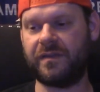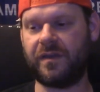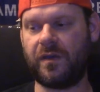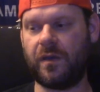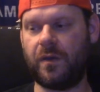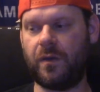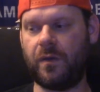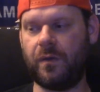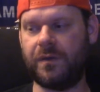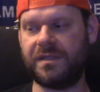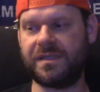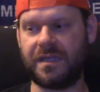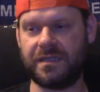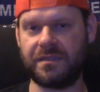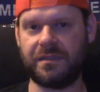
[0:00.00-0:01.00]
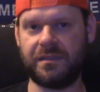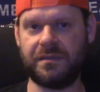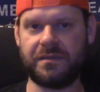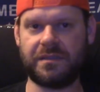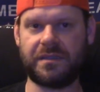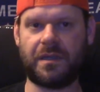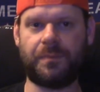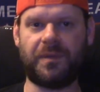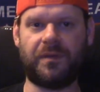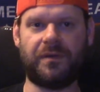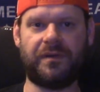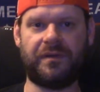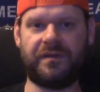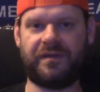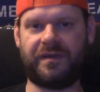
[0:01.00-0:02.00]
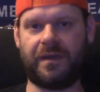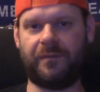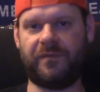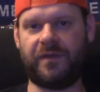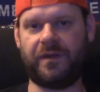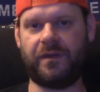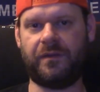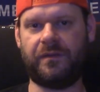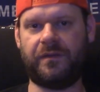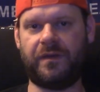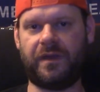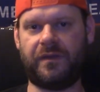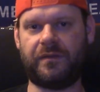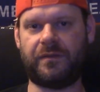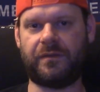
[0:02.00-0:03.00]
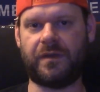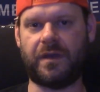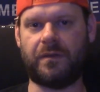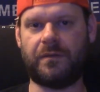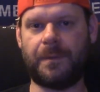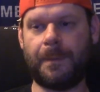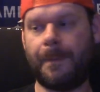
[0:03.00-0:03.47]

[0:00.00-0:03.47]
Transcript: so, essentially, you just uploaded the same video 2 days in a row.